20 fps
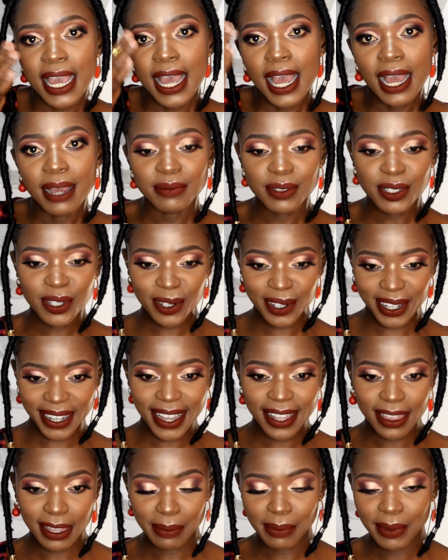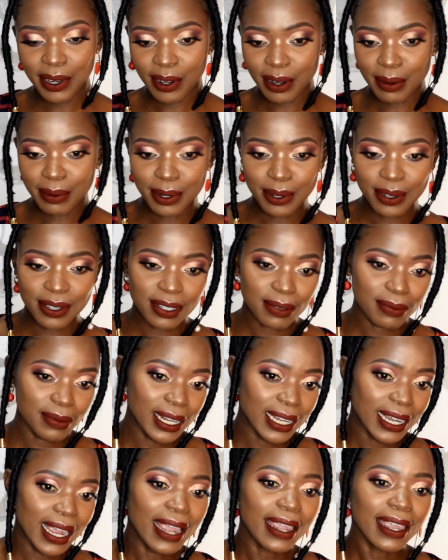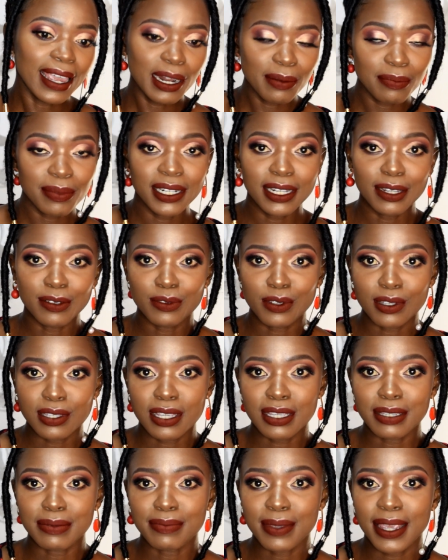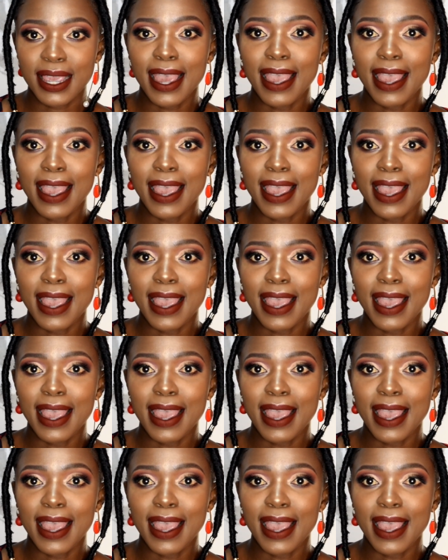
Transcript: I'm just looking at the mirror because I'm like, I can't believe this is me.